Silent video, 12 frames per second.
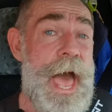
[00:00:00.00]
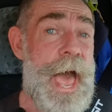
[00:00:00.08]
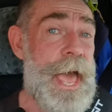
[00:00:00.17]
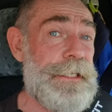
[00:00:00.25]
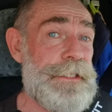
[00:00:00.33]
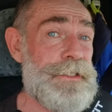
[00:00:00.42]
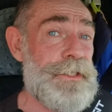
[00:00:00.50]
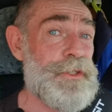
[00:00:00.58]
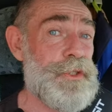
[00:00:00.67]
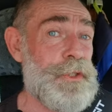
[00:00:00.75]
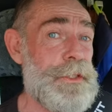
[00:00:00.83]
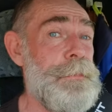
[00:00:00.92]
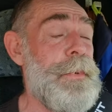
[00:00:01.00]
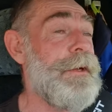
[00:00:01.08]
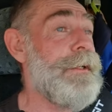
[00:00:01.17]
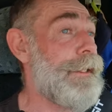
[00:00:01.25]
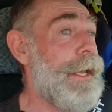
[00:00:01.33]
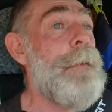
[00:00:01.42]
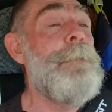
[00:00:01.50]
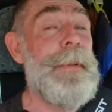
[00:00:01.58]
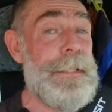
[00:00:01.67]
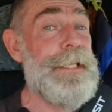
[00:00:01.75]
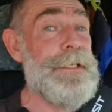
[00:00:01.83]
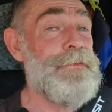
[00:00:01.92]
And it's in Schöneberg,
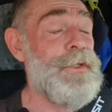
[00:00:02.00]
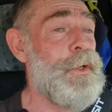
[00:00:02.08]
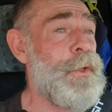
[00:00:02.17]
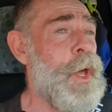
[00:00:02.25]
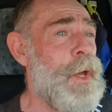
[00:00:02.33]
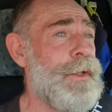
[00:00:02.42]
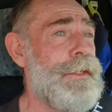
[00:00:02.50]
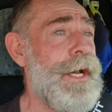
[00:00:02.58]
believe it or not.